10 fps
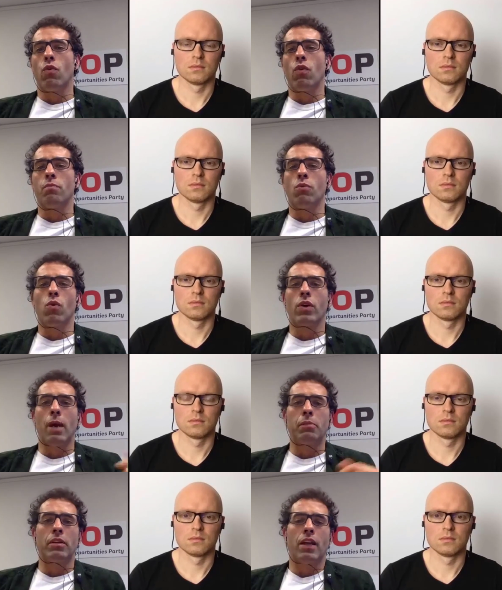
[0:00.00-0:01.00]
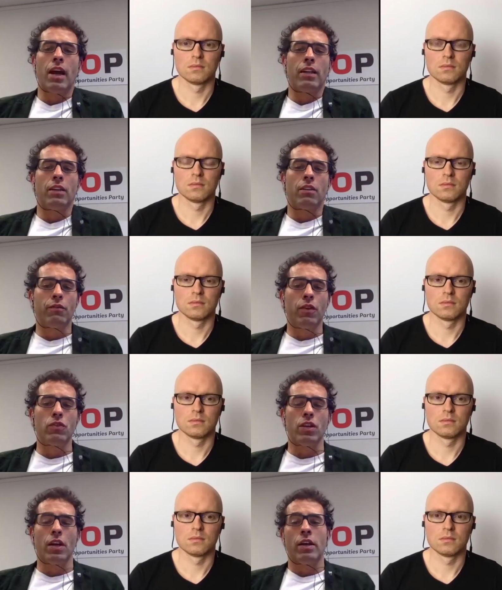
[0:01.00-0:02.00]
Speaker 1: for more capital gain in the
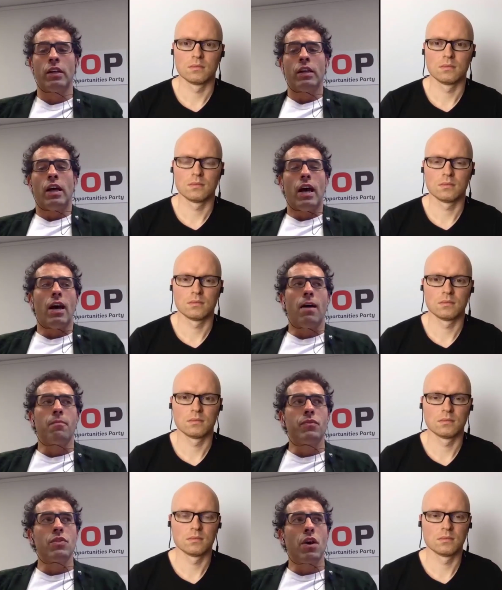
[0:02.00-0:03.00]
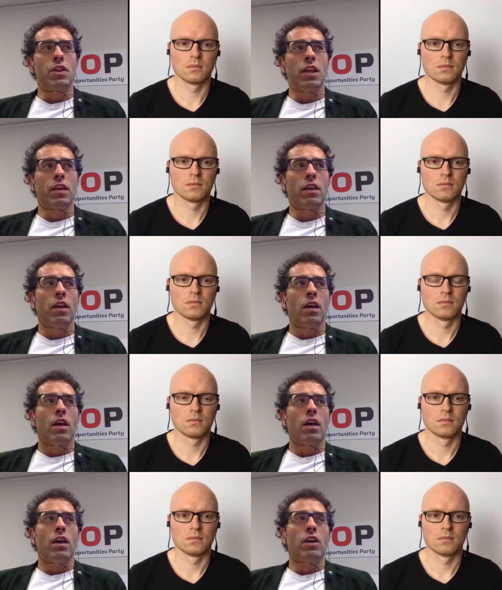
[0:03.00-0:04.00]
future. Um, so I think
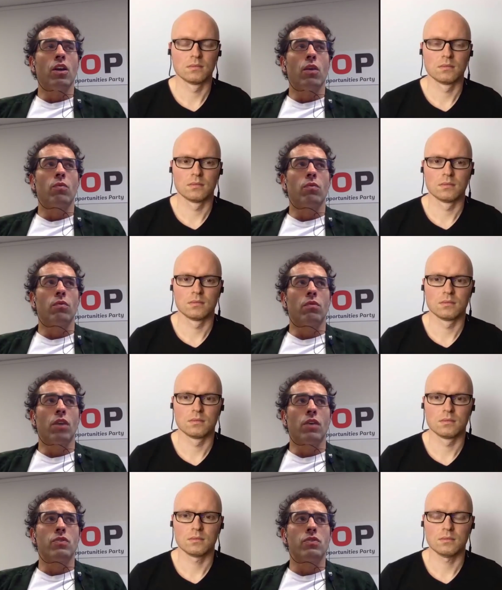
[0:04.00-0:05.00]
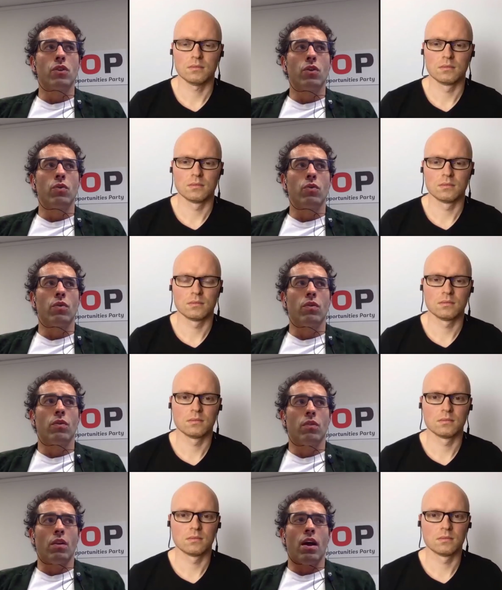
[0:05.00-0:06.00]
you know those two
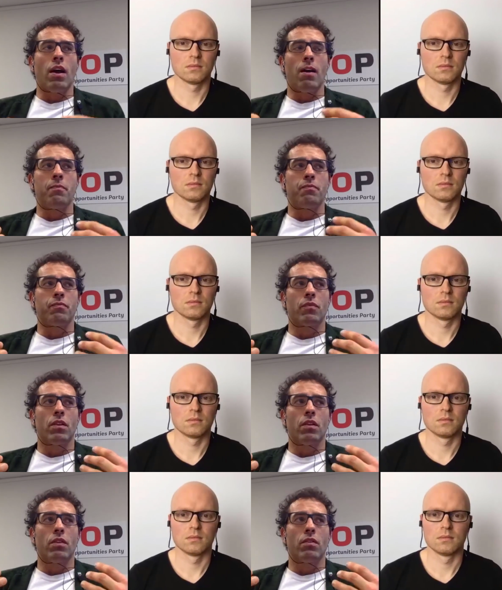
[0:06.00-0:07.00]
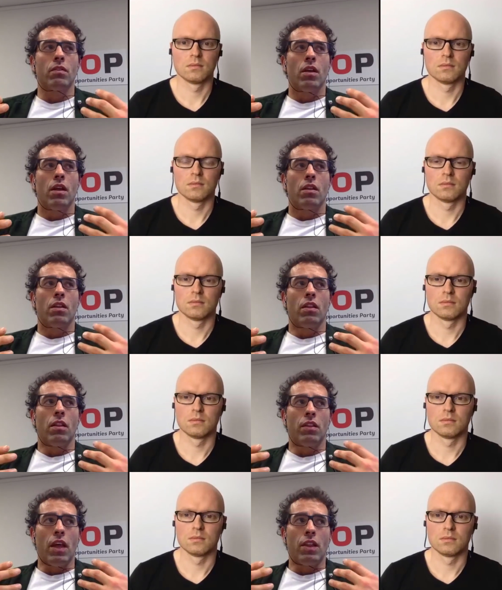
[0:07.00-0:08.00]
um,
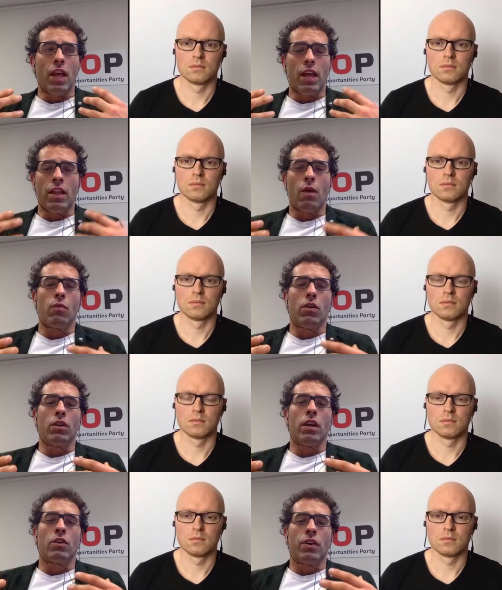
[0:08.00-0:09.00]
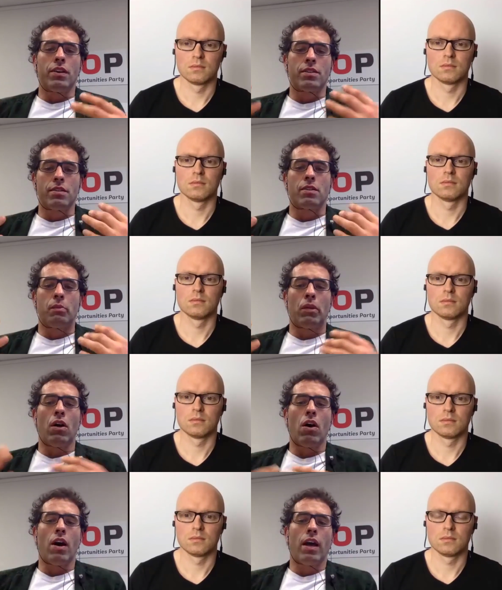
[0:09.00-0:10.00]
that that that will increase the
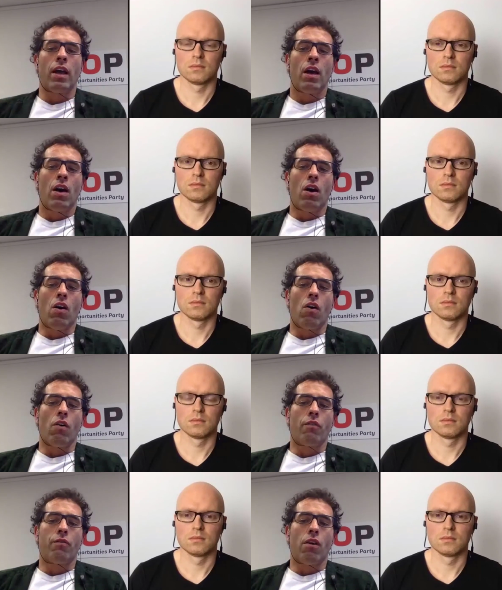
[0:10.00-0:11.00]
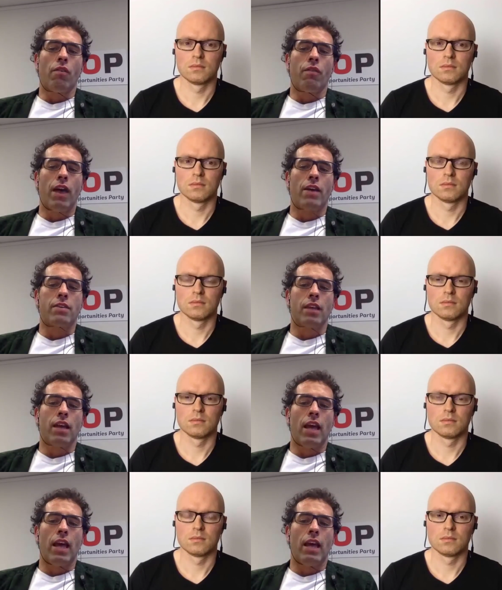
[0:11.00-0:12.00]
supply of of
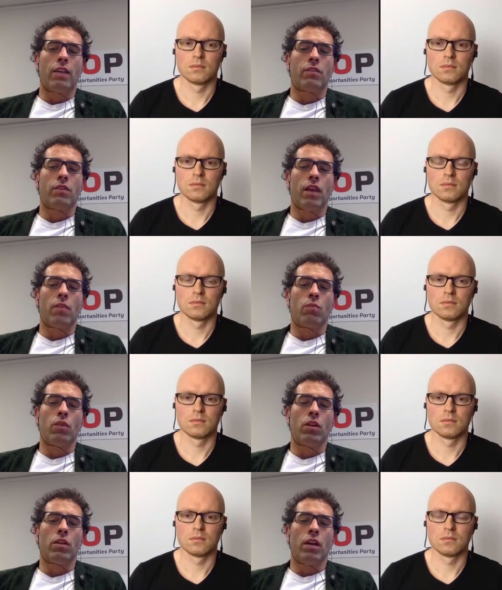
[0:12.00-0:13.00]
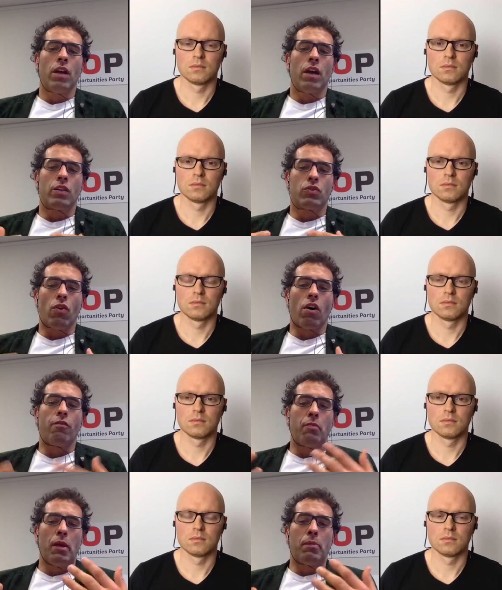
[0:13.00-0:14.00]
housing and and will uh,
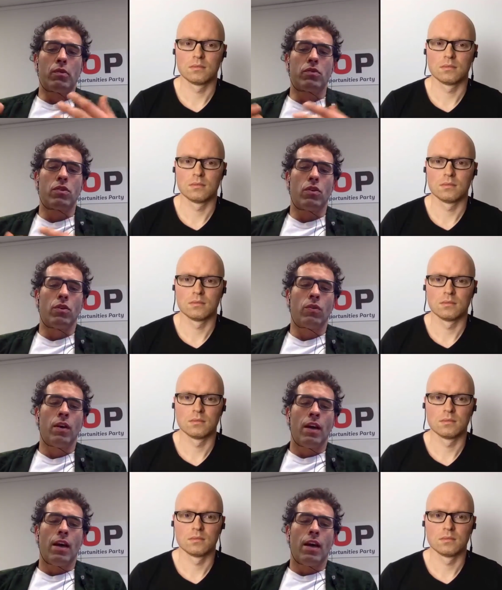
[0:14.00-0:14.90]
drive people to